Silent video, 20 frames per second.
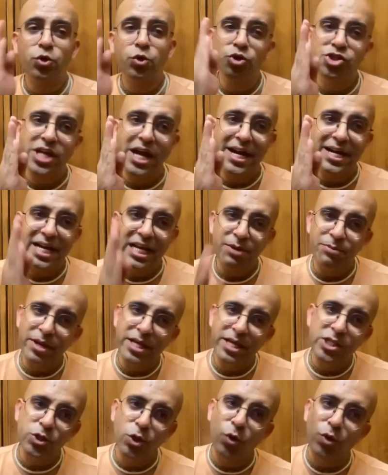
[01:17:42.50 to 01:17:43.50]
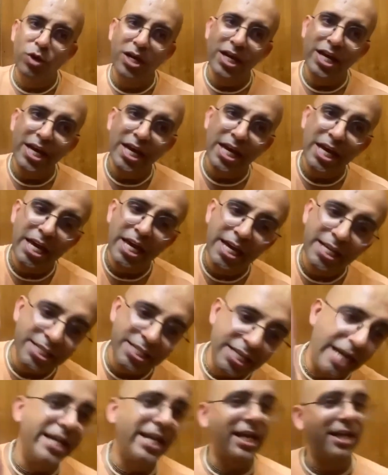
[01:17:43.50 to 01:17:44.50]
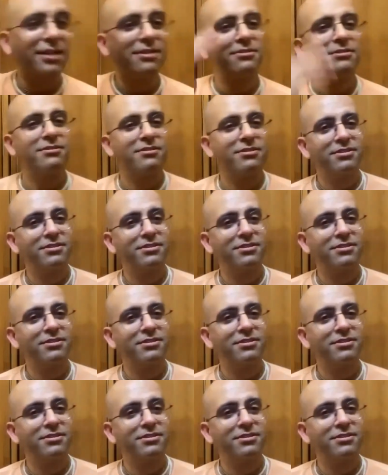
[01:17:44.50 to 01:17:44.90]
But do chanting means only chanting.